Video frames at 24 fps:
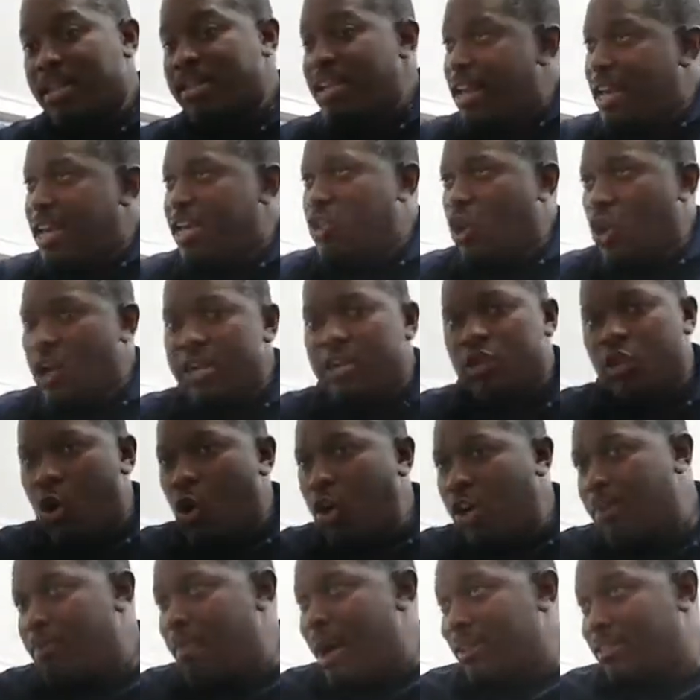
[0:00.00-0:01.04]
Yeah, and it's
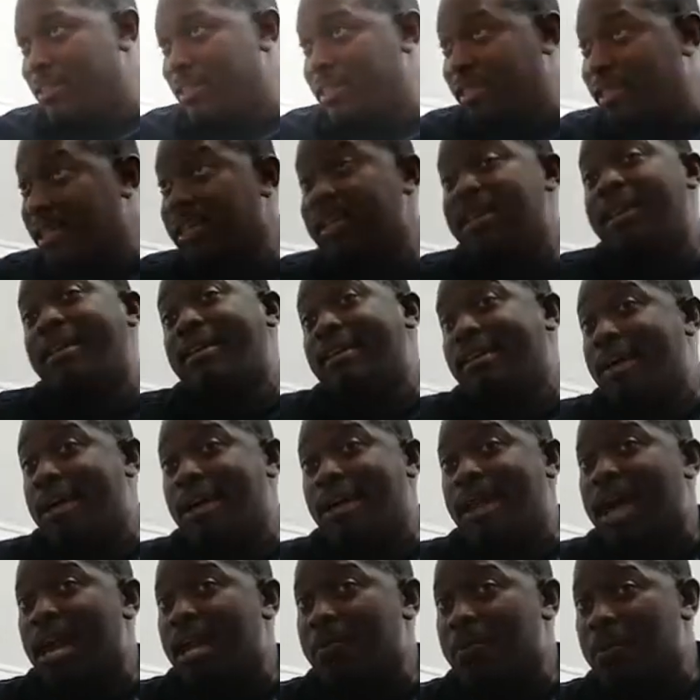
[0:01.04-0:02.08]
all about the kid. A
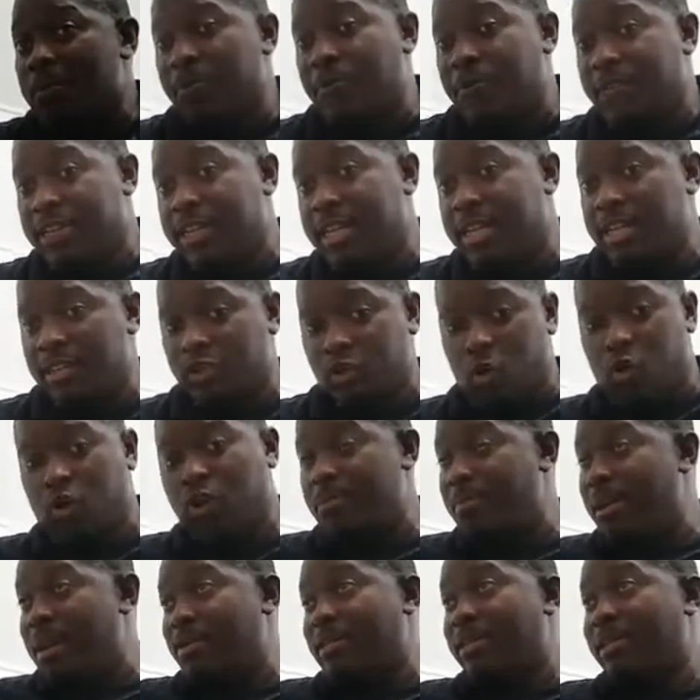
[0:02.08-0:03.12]
lot of people forget it's all
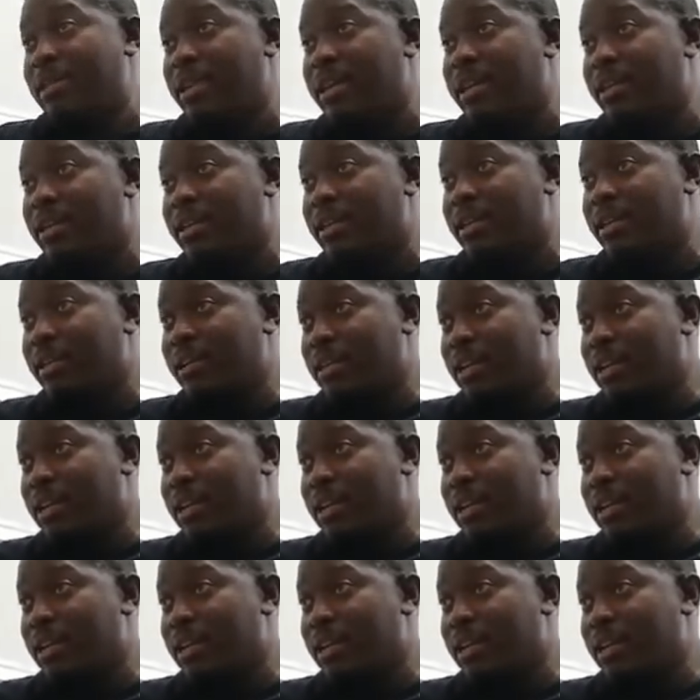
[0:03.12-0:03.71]
about the kid.